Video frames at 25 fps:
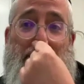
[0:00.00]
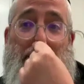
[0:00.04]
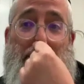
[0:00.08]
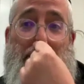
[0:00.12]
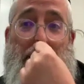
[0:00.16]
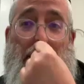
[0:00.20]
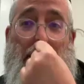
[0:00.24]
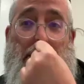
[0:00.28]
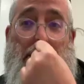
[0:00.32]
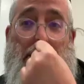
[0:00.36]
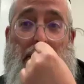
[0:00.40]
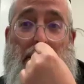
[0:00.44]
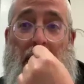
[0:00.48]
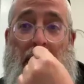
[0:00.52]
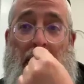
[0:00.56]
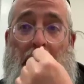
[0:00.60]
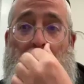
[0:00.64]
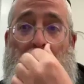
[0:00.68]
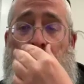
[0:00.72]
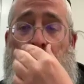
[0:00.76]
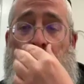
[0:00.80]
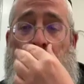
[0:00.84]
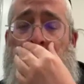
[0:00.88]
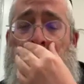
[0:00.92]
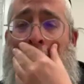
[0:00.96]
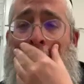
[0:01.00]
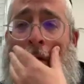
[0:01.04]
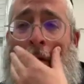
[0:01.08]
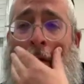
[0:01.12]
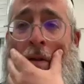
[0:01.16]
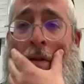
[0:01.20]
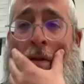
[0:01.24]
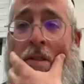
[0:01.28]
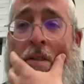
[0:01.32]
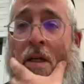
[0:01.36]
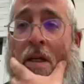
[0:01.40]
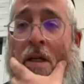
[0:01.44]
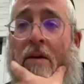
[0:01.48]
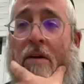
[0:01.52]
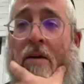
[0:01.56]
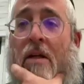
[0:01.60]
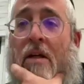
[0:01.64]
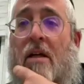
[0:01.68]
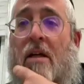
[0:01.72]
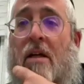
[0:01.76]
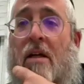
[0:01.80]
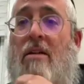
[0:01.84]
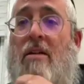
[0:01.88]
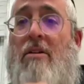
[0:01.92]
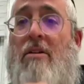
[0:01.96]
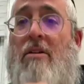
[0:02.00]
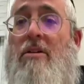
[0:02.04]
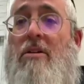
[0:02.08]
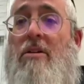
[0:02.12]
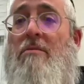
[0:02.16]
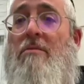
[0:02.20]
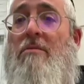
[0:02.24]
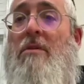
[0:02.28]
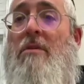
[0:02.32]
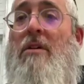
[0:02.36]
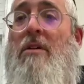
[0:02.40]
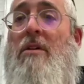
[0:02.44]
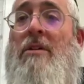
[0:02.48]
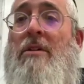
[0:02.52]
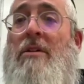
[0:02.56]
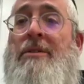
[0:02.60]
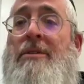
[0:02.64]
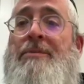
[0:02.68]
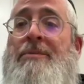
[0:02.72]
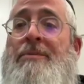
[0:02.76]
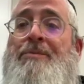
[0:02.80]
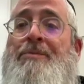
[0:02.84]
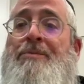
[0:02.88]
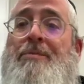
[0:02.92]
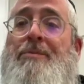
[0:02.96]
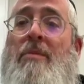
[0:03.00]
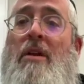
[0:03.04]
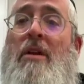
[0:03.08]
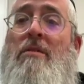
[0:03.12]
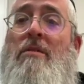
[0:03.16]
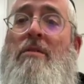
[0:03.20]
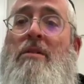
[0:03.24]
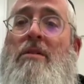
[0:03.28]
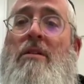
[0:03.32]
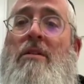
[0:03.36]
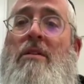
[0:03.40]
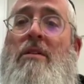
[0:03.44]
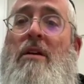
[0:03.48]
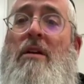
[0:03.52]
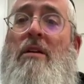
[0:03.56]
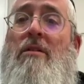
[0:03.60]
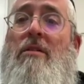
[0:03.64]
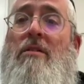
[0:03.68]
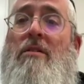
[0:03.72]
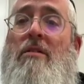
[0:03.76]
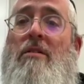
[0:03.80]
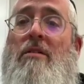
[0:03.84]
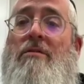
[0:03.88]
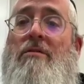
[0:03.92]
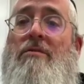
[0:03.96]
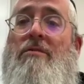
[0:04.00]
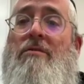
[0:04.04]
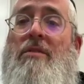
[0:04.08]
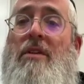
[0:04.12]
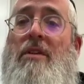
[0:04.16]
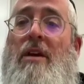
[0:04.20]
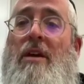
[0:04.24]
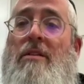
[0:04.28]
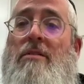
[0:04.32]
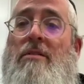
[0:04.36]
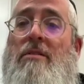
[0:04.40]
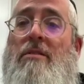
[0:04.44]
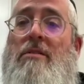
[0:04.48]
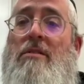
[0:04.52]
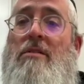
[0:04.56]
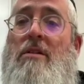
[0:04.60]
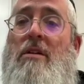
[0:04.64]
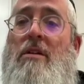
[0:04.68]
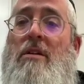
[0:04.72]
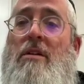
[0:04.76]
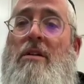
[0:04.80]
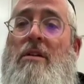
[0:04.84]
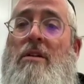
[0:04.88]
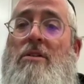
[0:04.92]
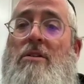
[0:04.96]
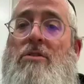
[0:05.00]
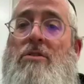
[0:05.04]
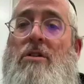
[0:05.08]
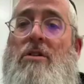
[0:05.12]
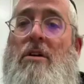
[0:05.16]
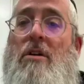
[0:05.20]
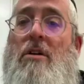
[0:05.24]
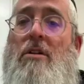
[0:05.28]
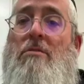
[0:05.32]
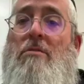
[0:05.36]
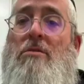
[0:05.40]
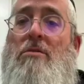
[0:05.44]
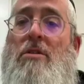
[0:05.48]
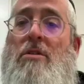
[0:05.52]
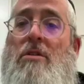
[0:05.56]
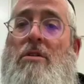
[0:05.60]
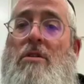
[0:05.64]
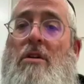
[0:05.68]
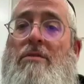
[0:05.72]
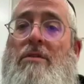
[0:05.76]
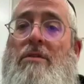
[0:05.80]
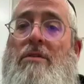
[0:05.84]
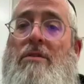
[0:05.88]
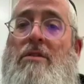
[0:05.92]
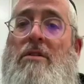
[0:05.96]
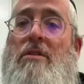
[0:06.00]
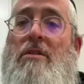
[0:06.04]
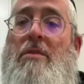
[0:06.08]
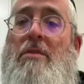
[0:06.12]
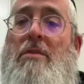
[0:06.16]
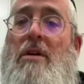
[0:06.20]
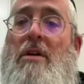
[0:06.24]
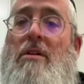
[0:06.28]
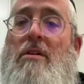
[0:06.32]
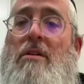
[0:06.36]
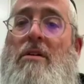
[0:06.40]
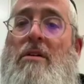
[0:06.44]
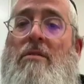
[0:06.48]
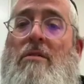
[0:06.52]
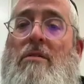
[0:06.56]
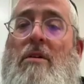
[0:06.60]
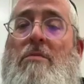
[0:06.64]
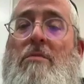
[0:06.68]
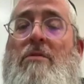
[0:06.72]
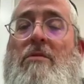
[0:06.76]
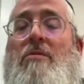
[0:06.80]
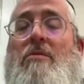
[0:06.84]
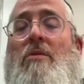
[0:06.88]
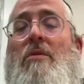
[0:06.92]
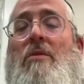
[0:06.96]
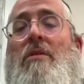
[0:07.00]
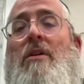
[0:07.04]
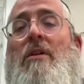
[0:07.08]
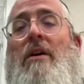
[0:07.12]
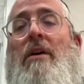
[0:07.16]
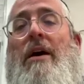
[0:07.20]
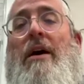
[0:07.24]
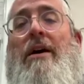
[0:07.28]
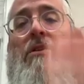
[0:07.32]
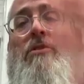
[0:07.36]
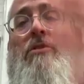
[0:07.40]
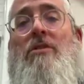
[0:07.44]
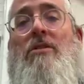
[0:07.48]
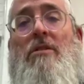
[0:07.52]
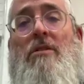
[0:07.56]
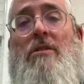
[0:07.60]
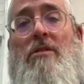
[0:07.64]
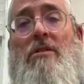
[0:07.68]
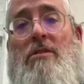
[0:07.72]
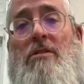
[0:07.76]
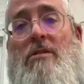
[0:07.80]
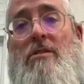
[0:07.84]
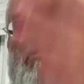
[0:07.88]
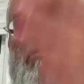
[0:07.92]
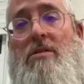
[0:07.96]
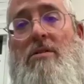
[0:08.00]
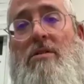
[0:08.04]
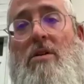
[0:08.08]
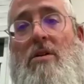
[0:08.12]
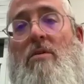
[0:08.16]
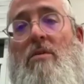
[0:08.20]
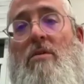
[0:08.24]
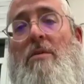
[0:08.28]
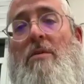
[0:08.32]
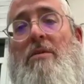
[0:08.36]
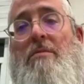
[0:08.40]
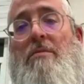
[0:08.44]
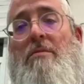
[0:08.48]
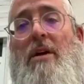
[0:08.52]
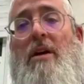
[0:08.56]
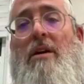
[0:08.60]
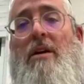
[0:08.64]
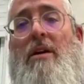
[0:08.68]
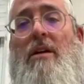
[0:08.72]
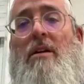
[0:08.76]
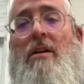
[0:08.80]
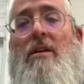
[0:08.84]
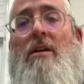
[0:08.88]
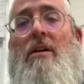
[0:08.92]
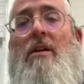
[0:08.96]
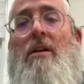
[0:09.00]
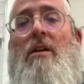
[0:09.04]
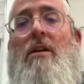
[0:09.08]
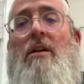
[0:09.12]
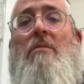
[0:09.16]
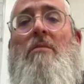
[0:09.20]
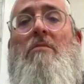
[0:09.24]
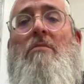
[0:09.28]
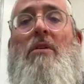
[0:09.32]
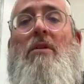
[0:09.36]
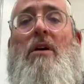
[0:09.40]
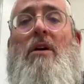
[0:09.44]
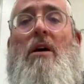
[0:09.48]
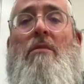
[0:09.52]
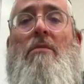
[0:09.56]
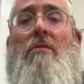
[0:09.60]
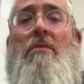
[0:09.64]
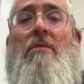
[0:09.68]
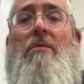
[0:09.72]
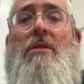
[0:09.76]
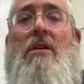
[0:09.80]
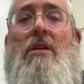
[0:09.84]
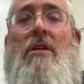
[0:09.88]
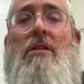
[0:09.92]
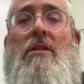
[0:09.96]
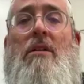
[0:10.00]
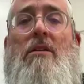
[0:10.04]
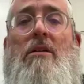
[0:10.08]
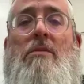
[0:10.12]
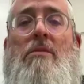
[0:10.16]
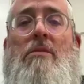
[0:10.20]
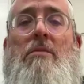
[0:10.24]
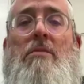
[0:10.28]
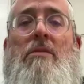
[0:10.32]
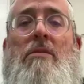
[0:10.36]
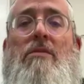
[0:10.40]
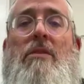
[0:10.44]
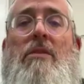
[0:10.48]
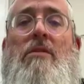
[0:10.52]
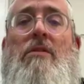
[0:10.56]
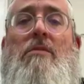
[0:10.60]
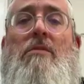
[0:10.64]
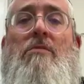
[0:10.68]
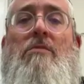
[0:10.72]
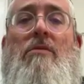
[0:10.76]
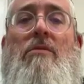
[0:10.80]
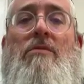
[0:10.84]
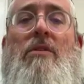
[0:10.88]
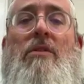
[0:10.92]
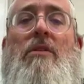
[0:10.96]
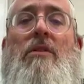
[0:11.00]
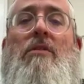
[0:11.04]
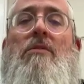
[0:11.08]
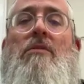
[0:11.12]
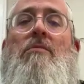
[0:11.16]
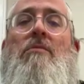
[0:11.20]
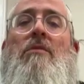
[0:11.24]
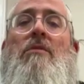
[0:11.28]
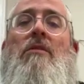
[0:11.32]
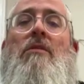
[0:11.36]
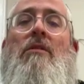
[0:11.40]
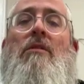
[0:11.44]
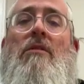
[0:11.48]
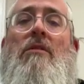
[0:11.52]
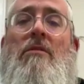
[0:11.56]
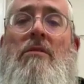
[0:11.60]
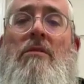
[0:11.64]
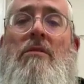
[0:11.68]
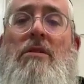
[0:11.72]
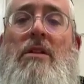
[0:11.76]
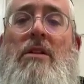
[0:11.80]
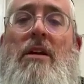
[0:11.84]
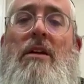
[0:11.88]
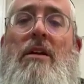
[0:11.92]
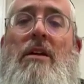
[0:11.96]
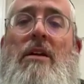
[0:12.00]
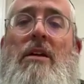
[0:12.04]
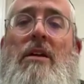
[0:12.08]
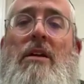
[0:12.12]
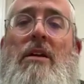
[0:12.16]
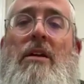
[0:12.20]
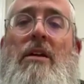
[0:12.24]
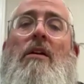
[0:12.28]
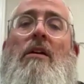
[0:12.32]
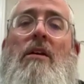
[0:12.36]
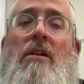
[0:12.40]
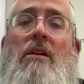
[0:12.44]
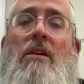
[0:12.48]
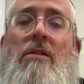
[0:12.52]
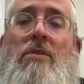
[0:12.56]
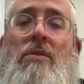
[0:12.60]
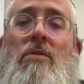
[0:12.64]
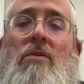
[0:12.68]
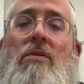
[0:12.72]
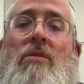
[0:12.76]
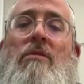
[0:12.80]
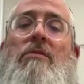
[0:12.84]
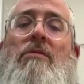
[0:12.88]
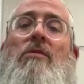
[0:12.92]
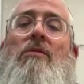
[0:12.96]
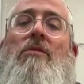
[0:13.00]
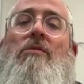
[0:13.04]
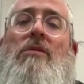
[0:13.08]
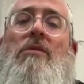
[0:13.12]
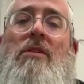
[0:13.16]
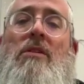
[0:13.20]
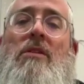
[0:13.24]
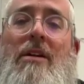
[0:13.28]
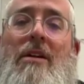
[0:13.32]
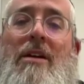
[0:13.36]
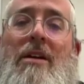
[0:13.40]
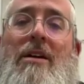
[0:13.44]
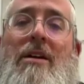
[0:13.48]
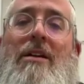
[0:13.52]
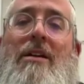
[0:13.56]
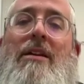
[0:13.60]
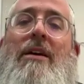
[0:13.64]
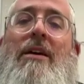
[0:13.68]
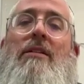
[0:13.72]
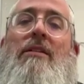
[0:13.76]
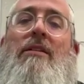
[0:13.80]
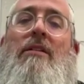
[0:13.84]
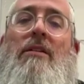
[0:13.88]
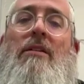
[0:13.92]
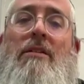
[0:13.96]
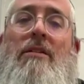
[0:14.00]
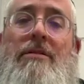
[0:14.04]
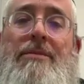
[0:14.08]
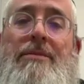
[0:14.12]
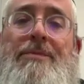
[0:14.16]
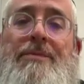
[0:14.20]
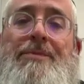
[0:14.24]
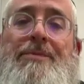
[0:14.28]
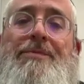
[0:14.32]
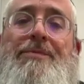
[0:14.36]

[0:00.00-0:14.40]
Mem Zayin, derech hachayotim, it's the derech of tailors. Shekayim shetoyvenes a beged karai before they actually sew up the beged. Mecharim es chatichas betfiras meruvachas. What they do is they sort of loosely connect it